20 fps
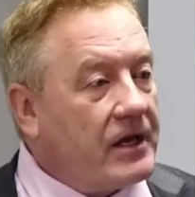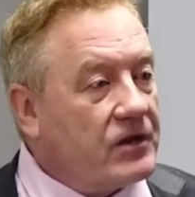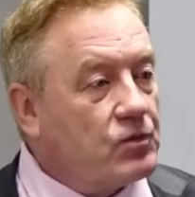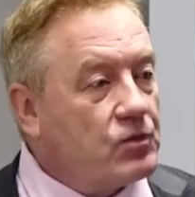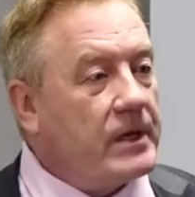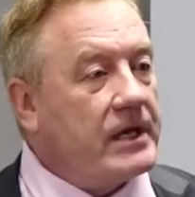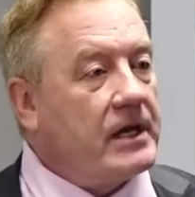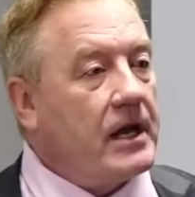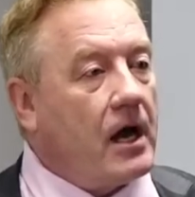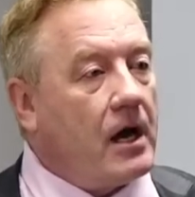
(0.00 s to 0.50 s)
we
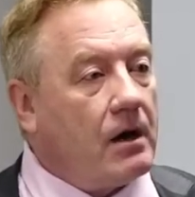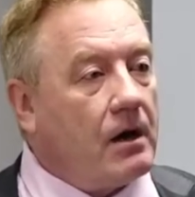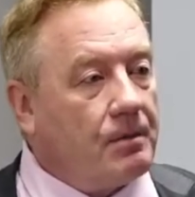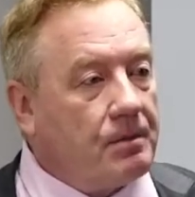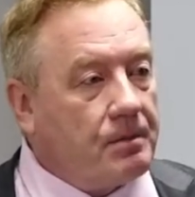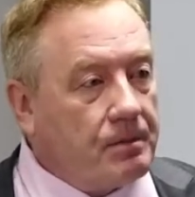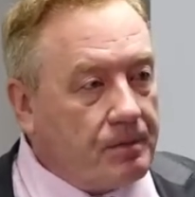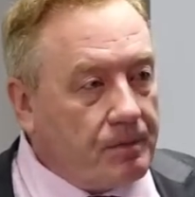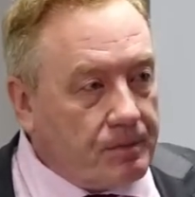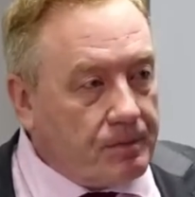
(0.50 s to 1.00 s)
now
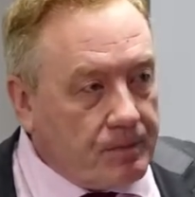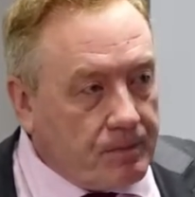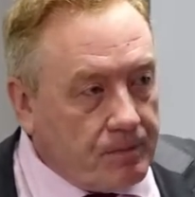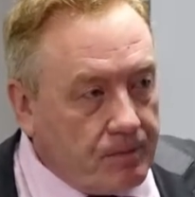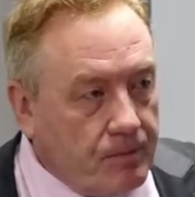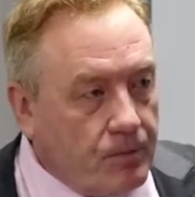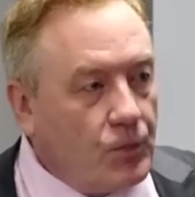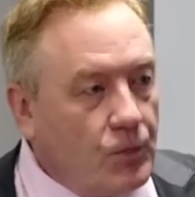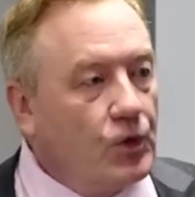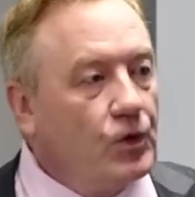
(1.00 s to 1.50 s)

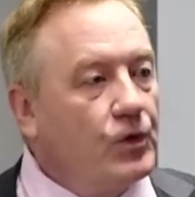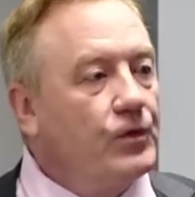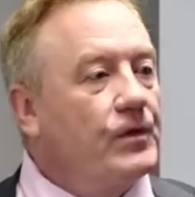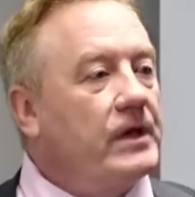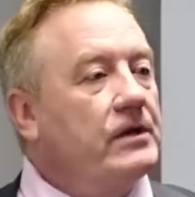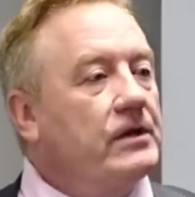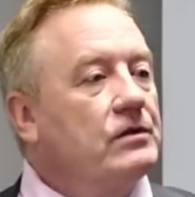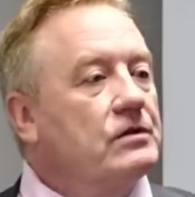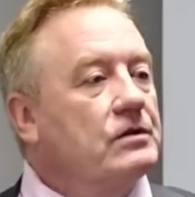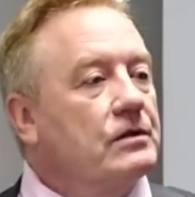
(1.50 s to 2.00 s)
move
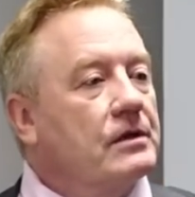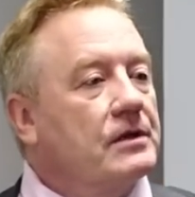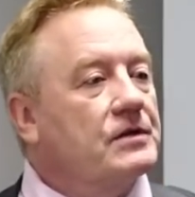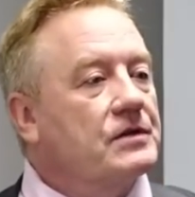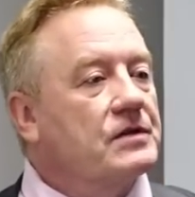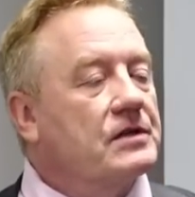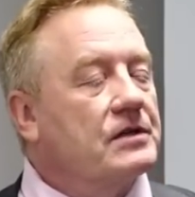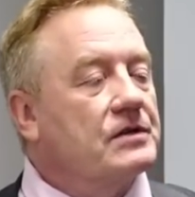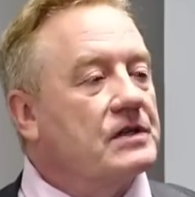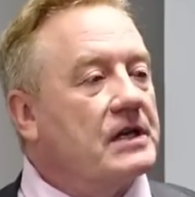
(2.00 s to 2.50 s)
into
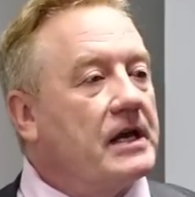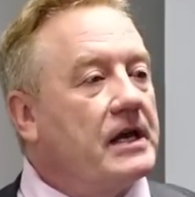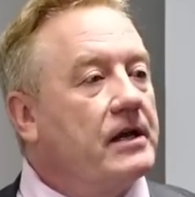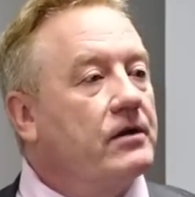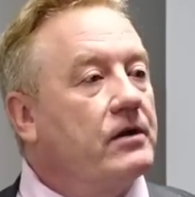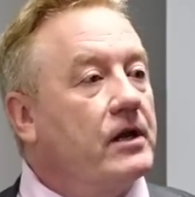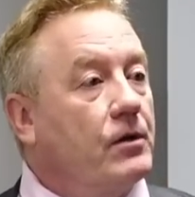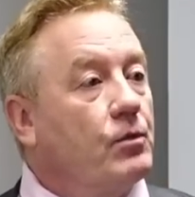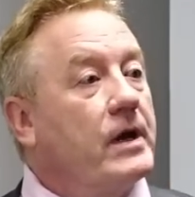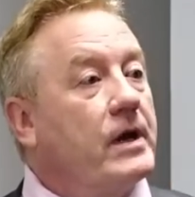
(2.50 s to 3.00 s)
this
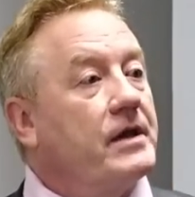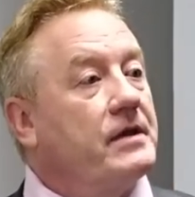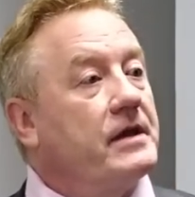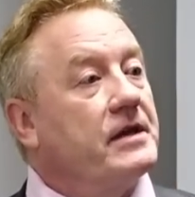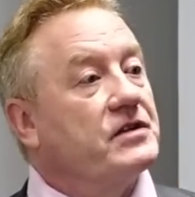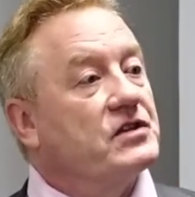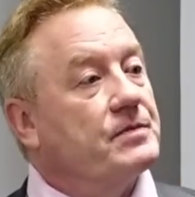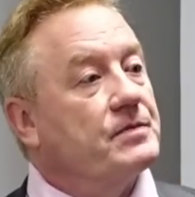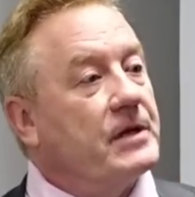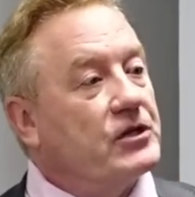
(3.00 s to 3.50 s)
area where there's
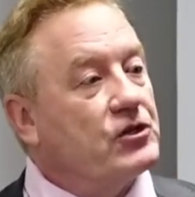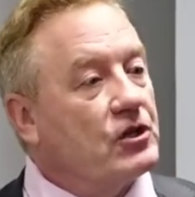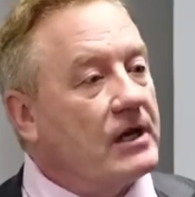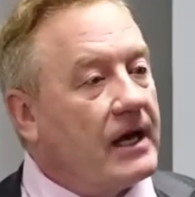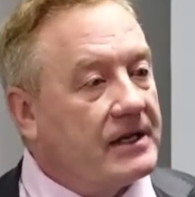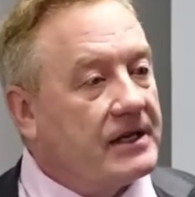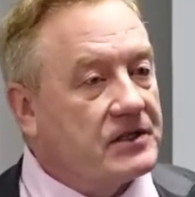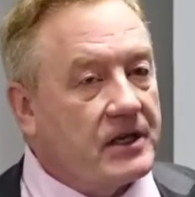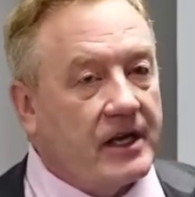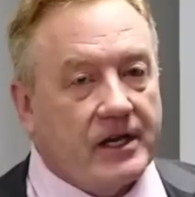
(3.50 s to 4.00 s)

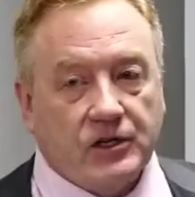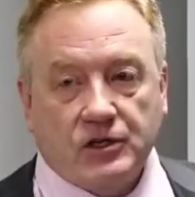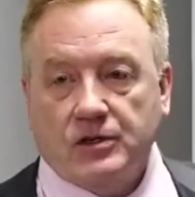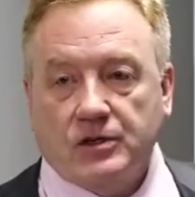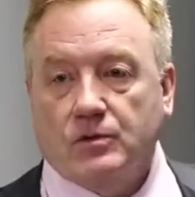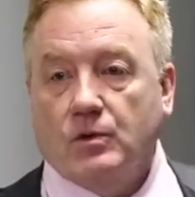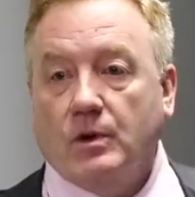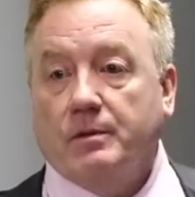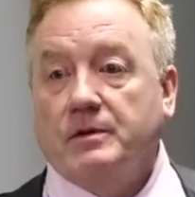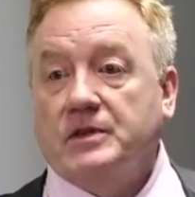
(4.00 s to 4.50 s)
specialization,
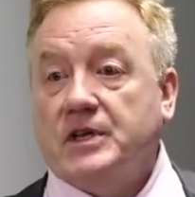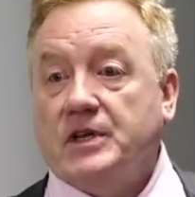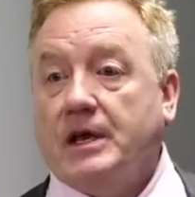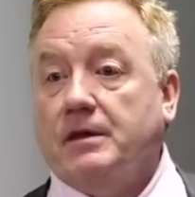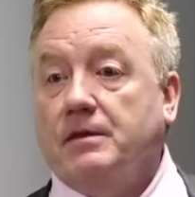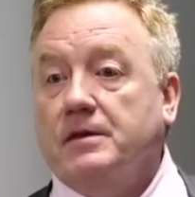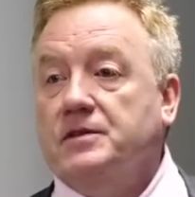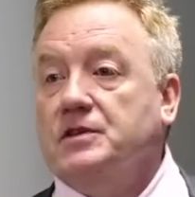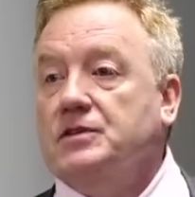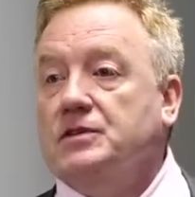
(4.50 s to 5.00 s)
where we say
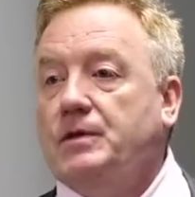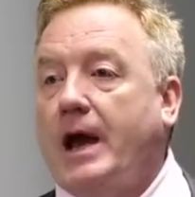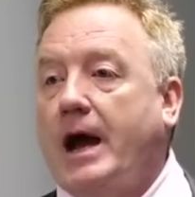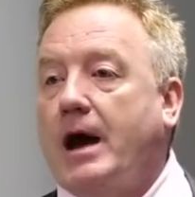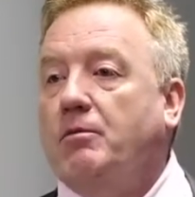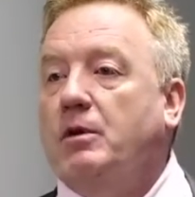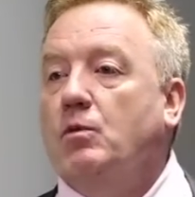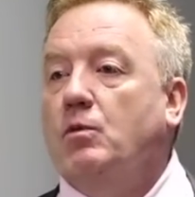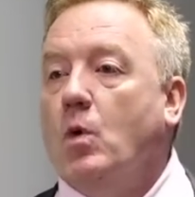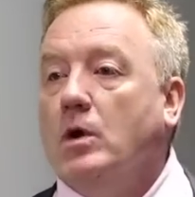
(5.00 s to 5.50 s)
this is how
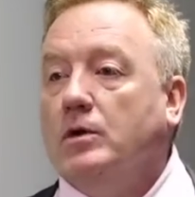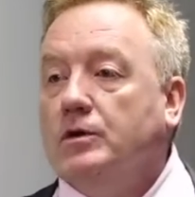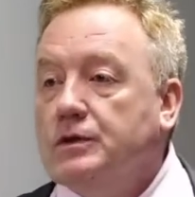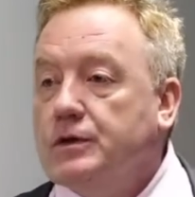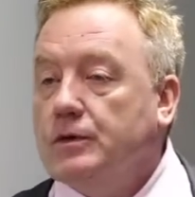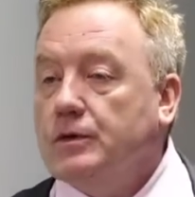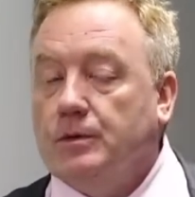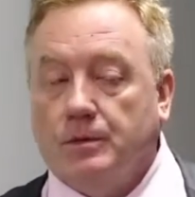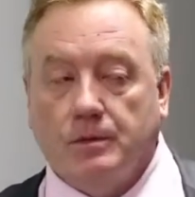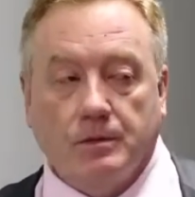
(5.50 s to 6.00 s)
we want
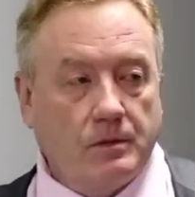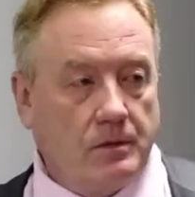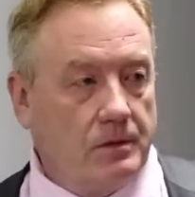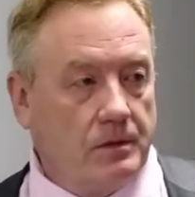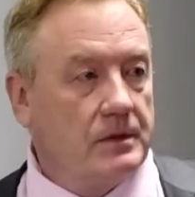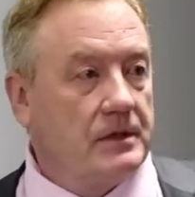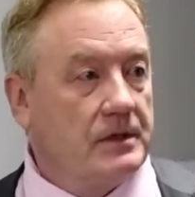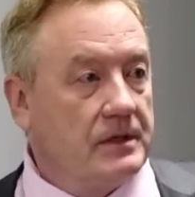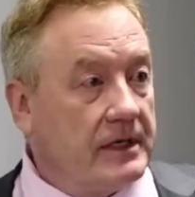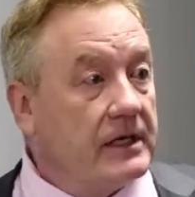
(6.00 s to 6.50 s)
to
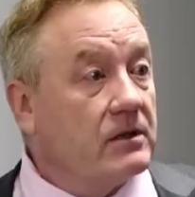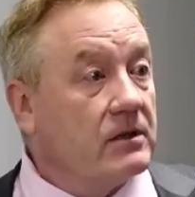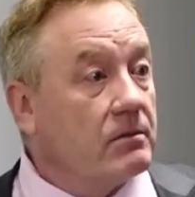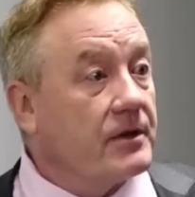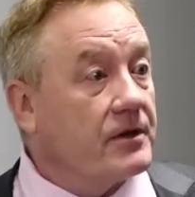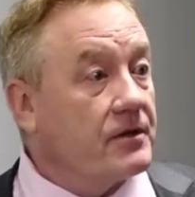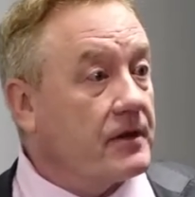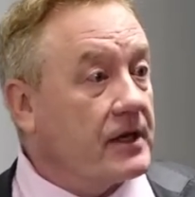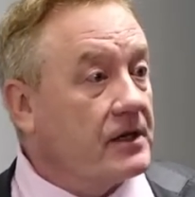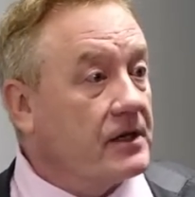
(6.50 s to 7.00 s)
deal with
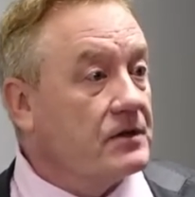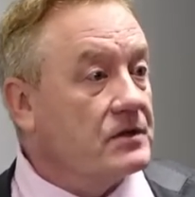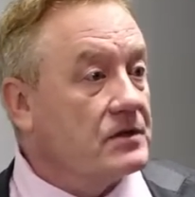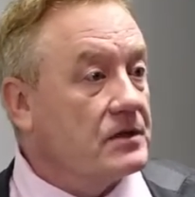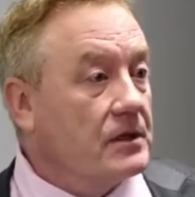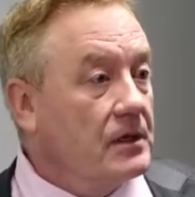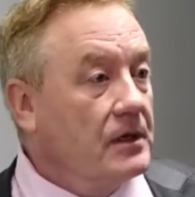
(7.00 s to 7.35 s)
things.